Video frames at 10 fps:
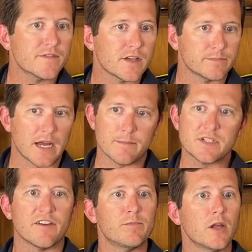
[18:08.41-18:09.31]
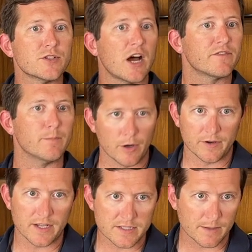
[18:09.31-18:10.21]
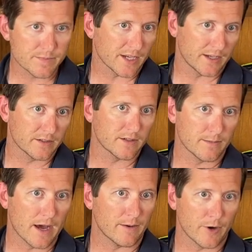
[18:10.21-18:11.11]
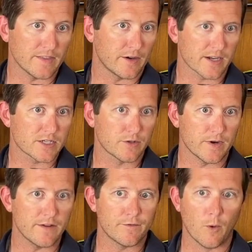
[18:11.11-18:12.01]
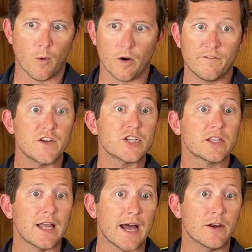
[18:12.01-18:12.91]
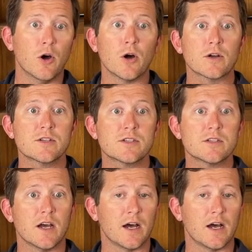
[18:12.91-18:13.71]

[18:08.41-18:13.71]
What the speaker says: Sometimes stuff blows off the boat and ends up sinking to the bottom right there next to the reef, or fishing line, hooks,